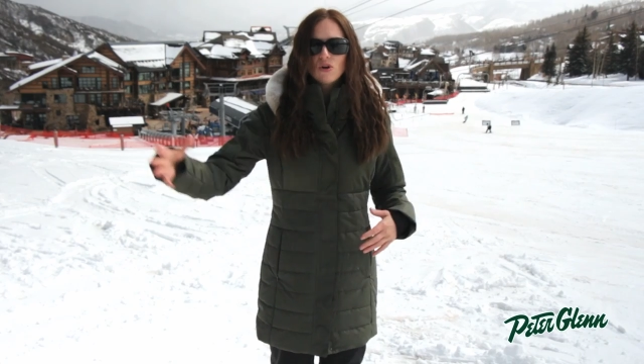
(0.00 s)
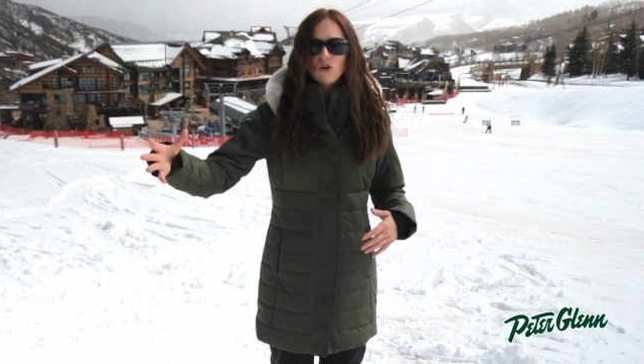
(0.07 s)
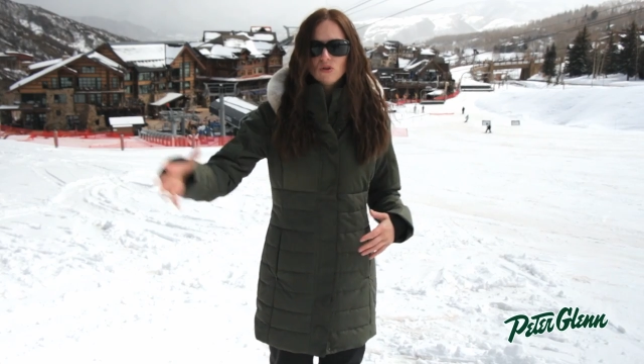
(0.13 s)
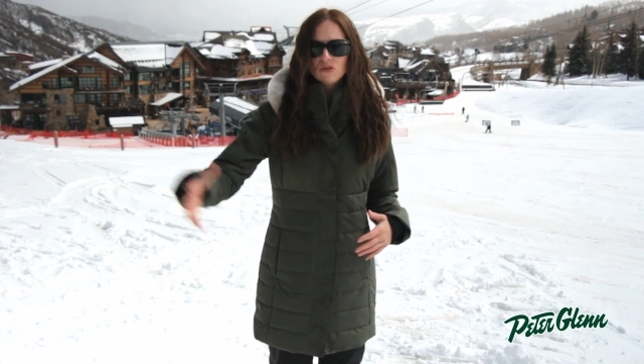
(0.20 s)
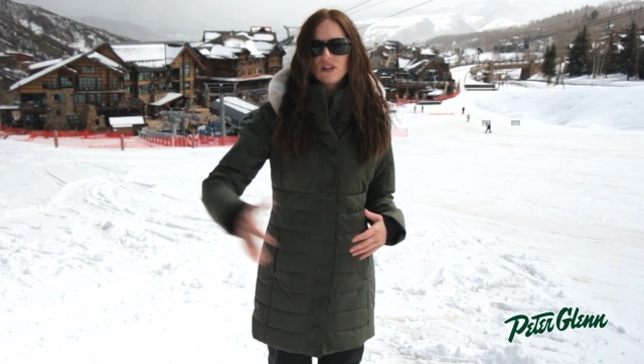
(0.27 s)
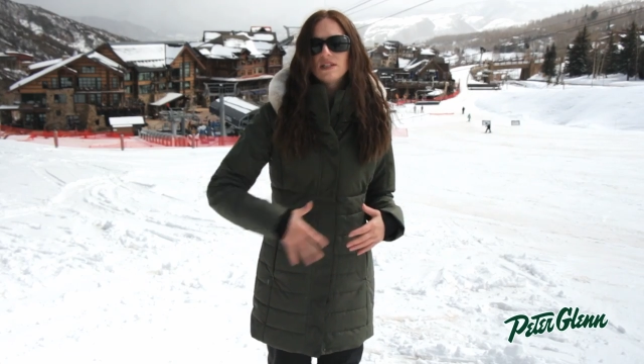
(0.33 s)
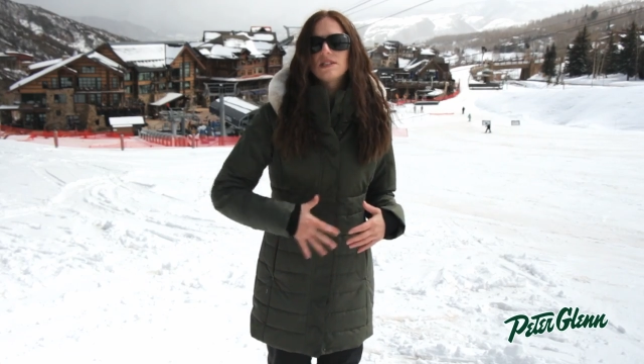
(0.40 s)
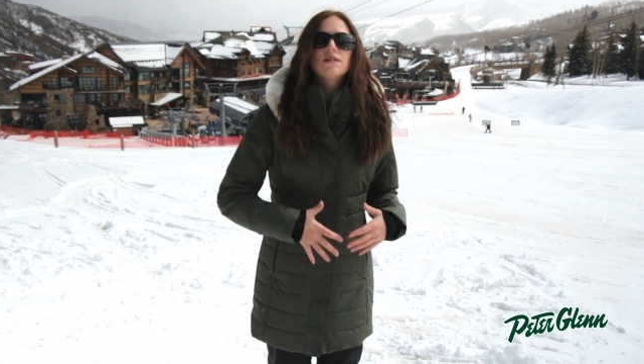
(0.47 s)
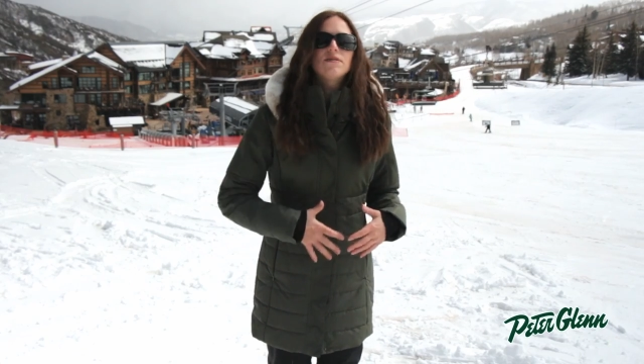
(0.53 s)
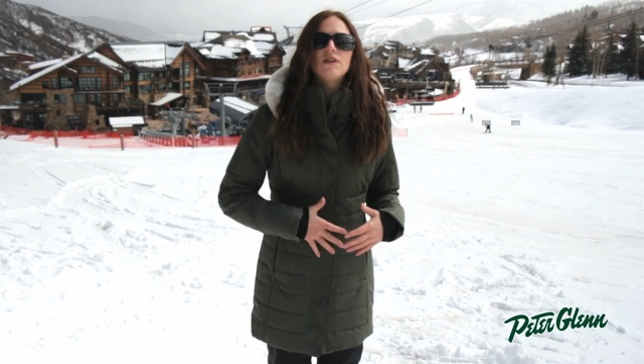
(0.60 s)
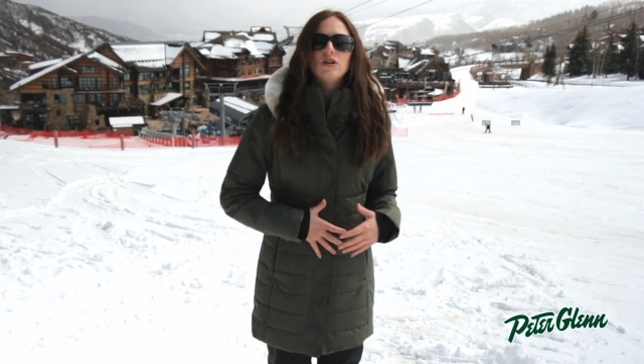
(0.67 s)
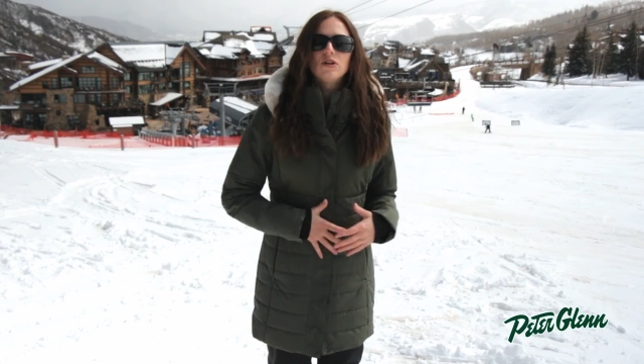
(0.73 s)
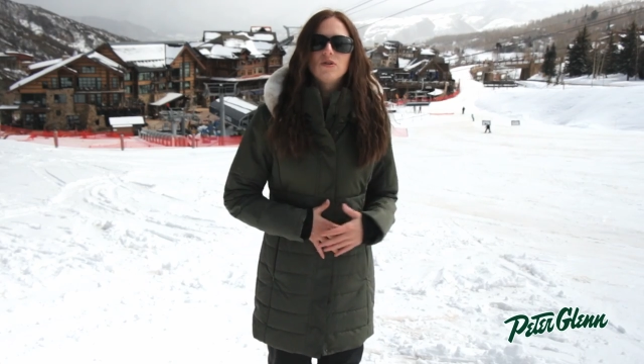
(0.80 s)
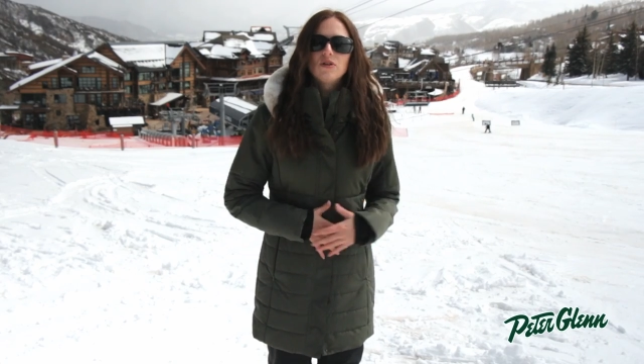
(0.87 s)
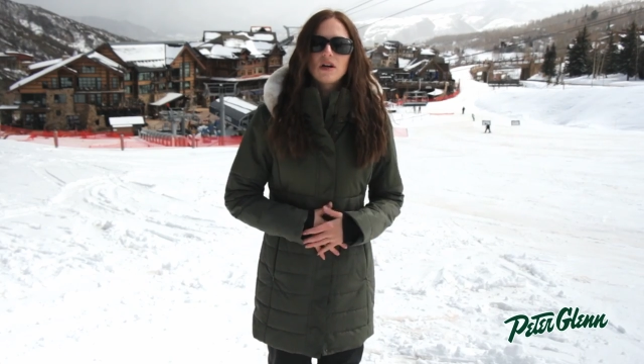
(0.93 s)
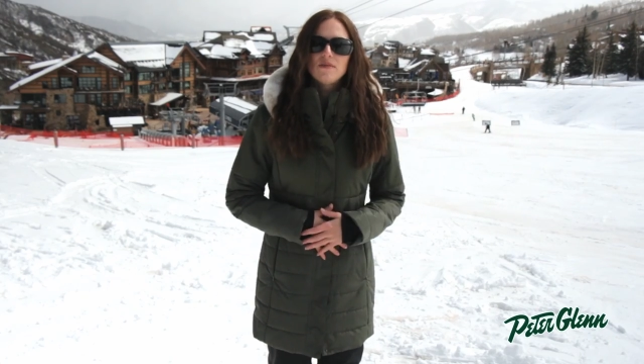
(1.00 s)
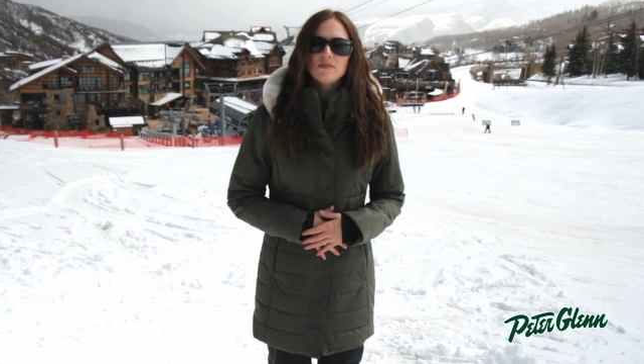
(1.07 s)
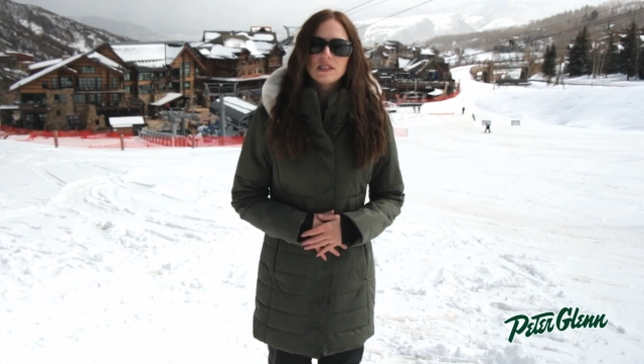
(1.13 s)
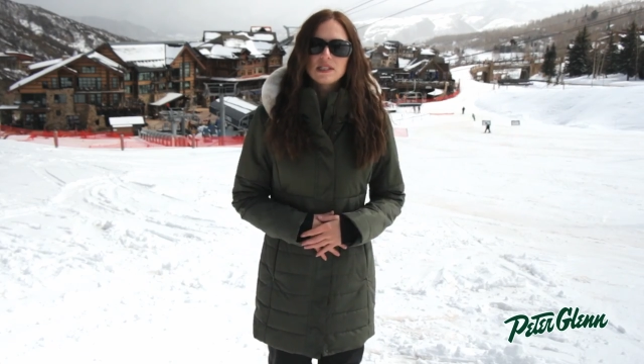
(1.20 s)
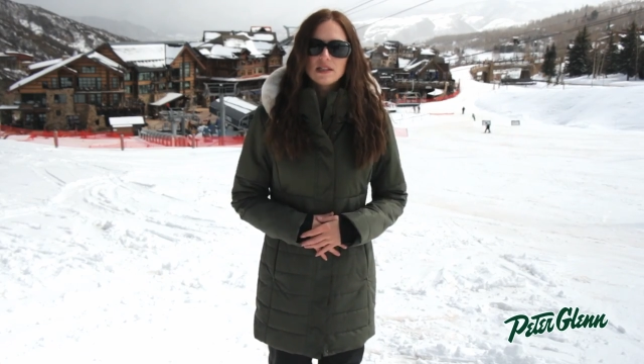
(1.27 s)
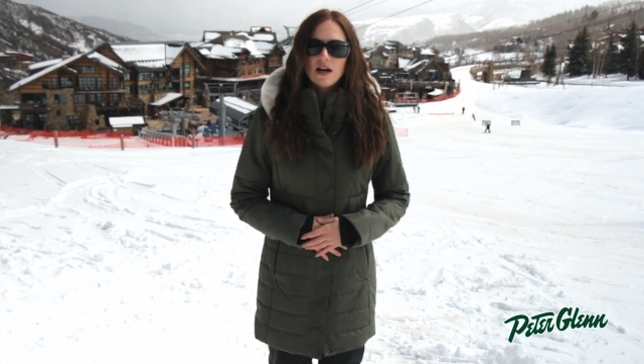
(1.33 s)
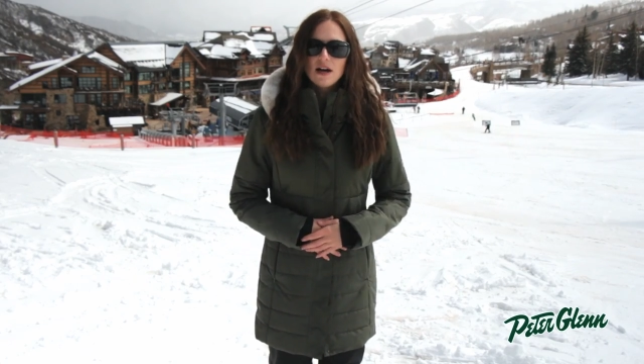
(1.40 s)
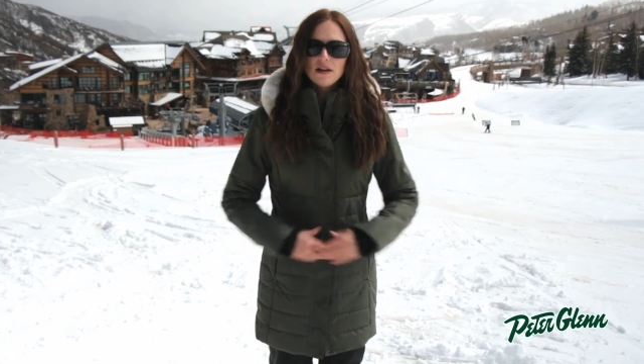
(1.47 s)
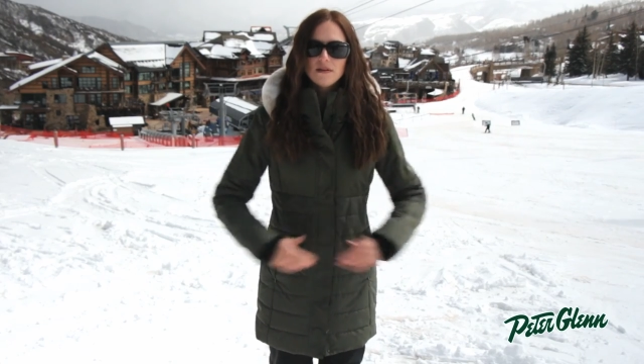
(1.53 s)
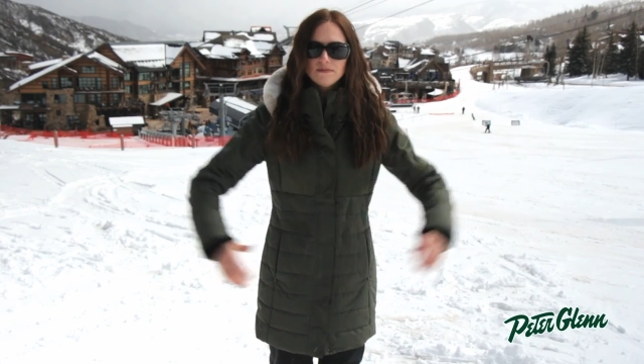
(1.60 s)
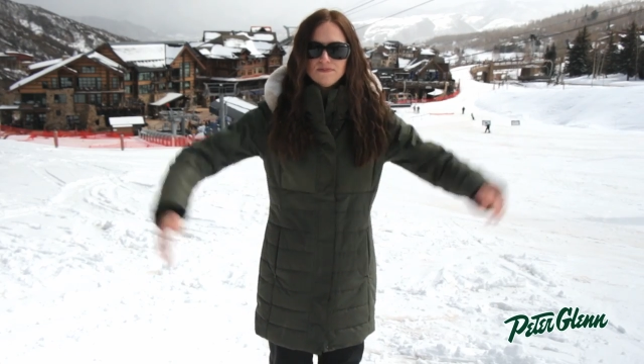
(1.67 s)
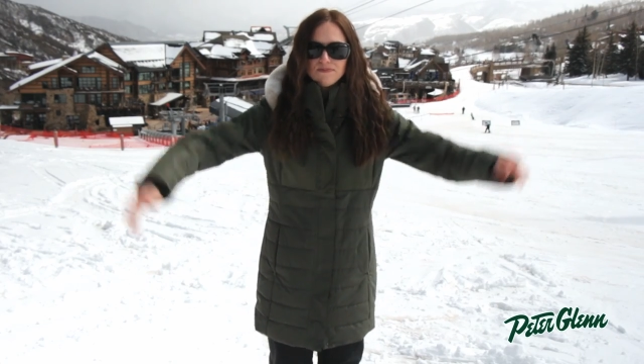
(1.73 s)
cold gusts of air don't come inside.